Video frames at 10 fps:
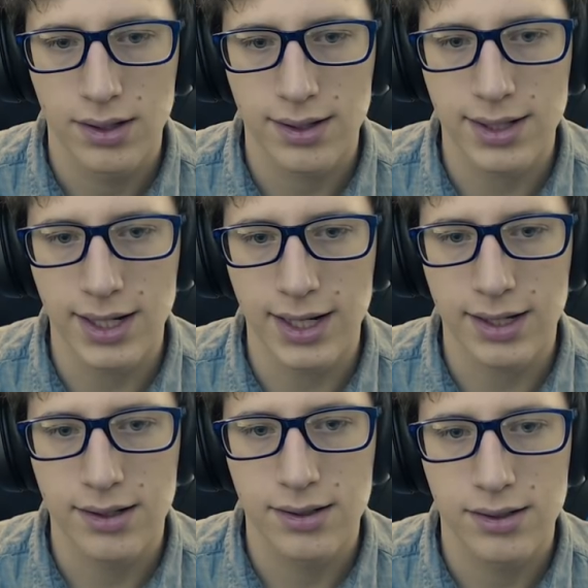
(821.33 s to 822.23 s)
Like,
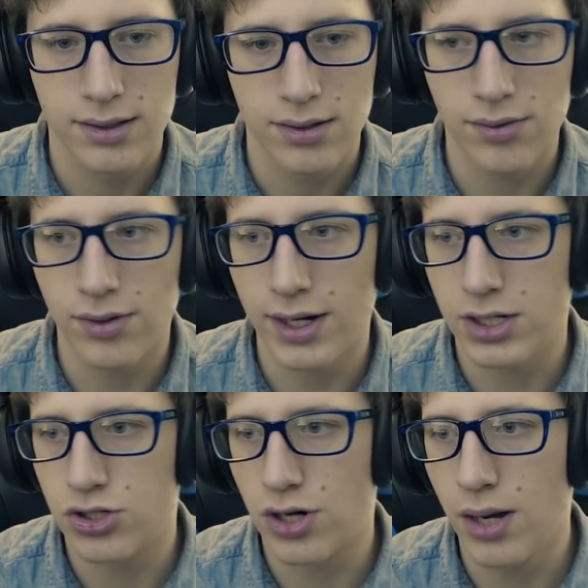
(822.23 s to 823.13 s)
or
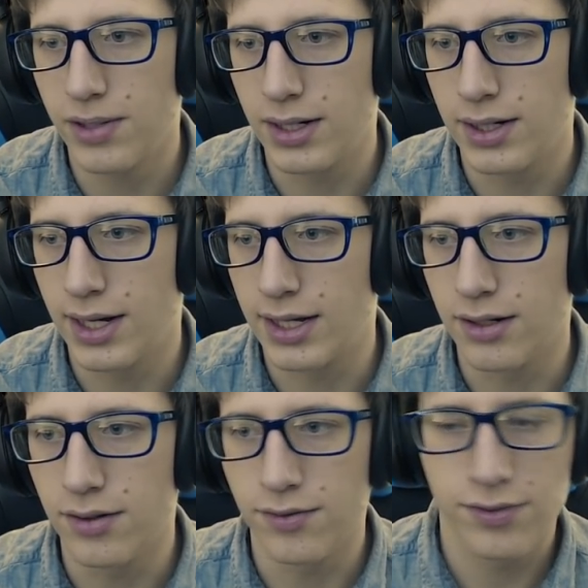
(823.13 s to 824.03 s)
Andromeda
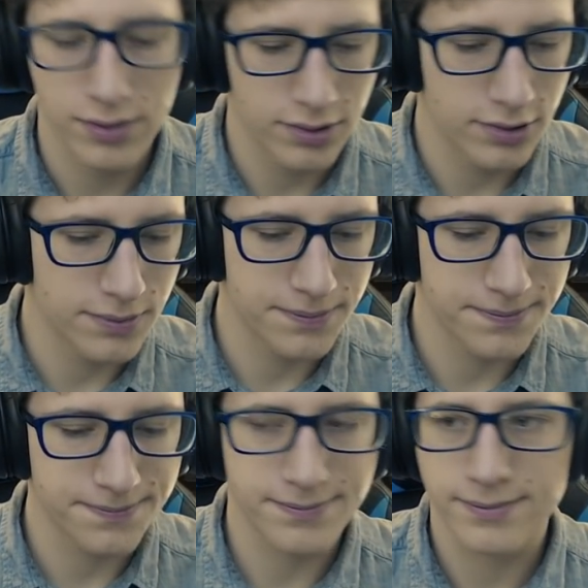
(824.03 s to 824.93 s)
negative.
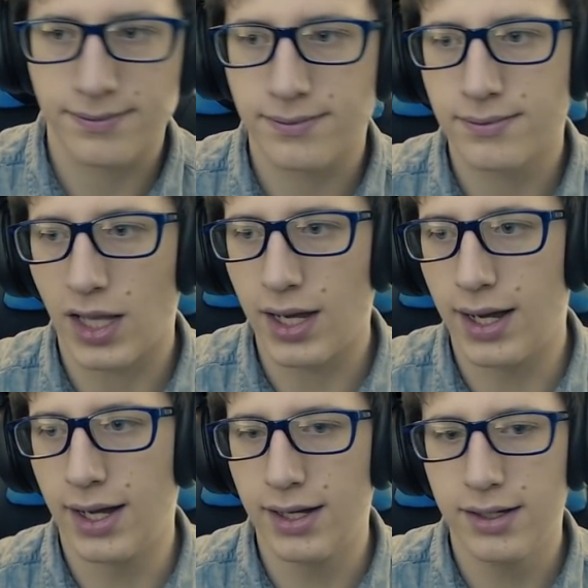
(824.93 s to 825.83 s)

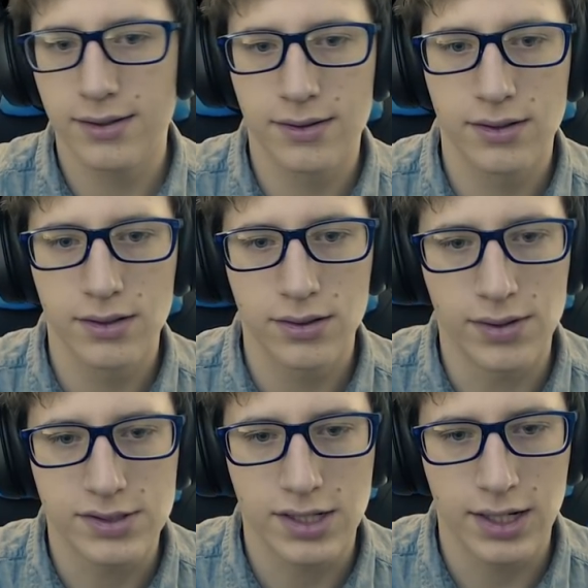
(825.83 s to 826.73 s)
Uh-huh.
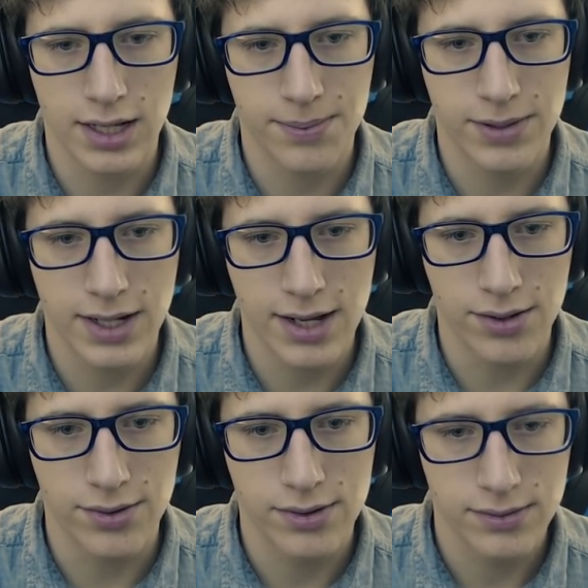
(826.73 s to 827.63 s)
What's gonna happen now?